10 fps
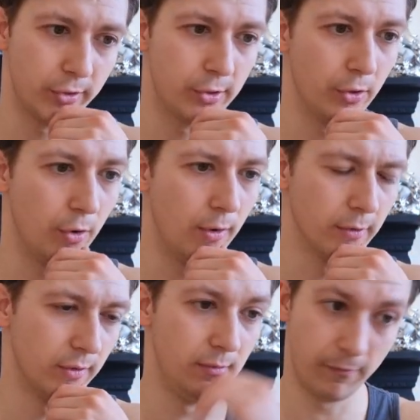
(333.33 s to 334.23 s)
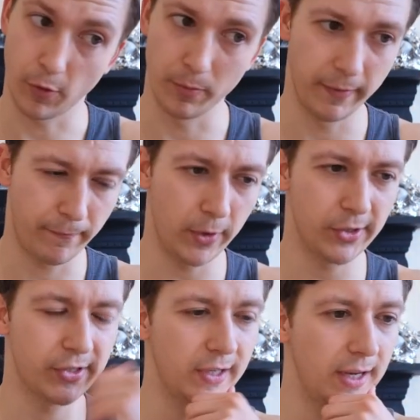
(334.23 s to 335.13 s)
So from the
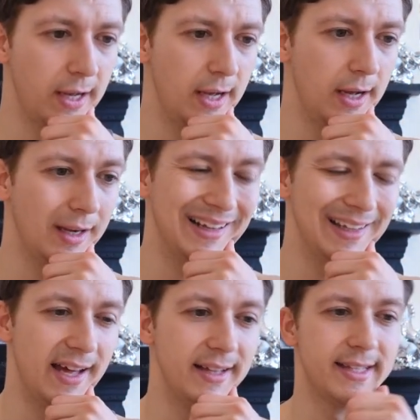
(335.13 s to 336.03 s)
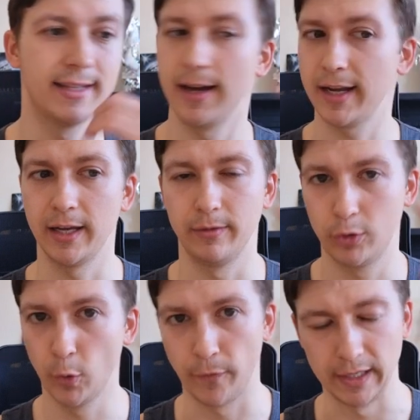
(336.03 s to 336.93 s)
first glance, again,
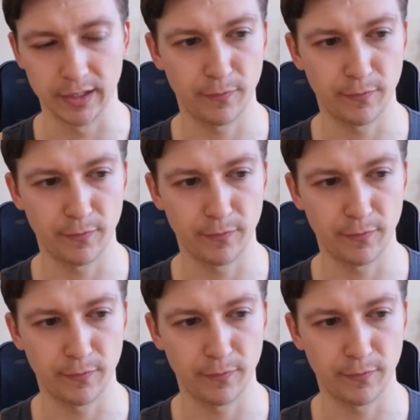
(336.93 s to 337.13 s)
two things.